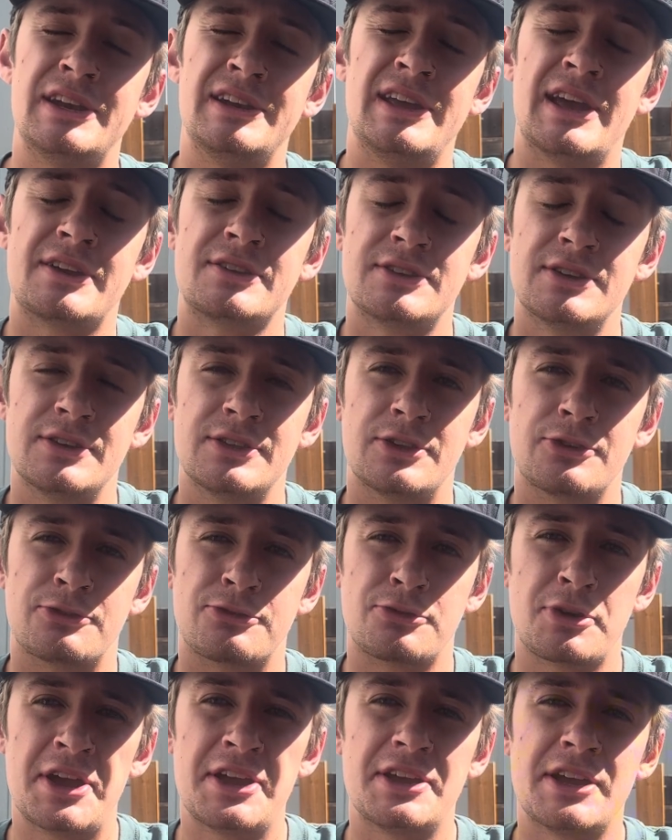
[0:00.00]
connect the
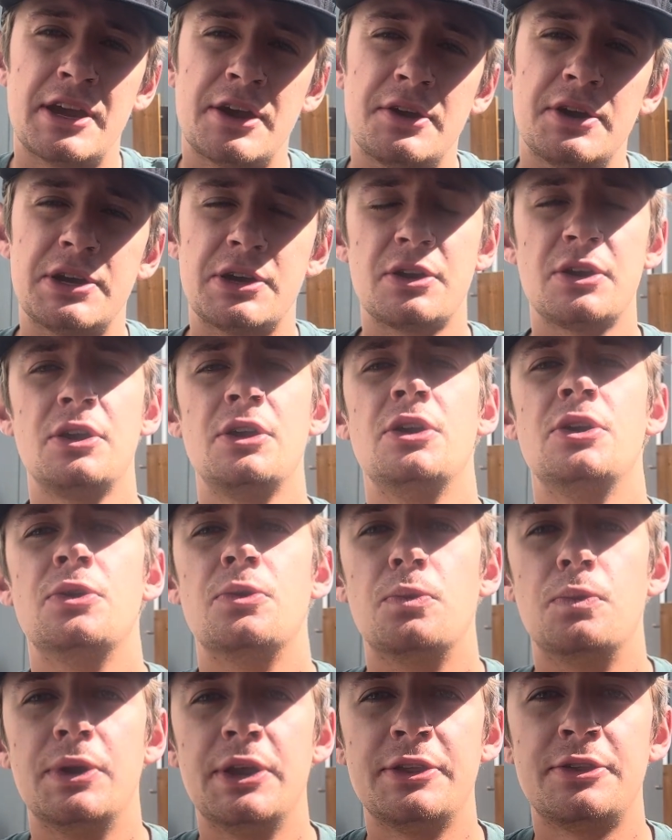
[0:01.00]
freight carrier
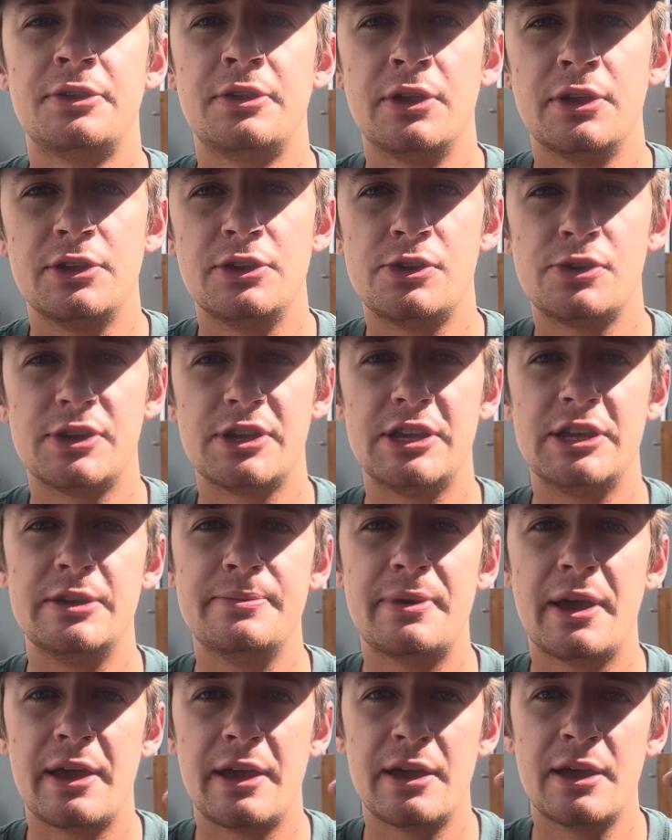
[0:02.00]
with your
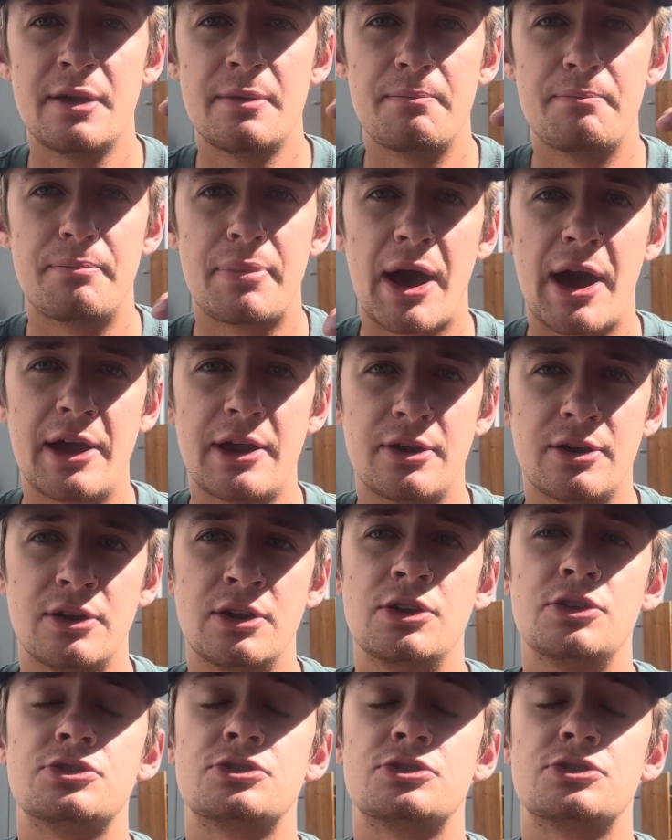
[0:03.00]
eBay buyer.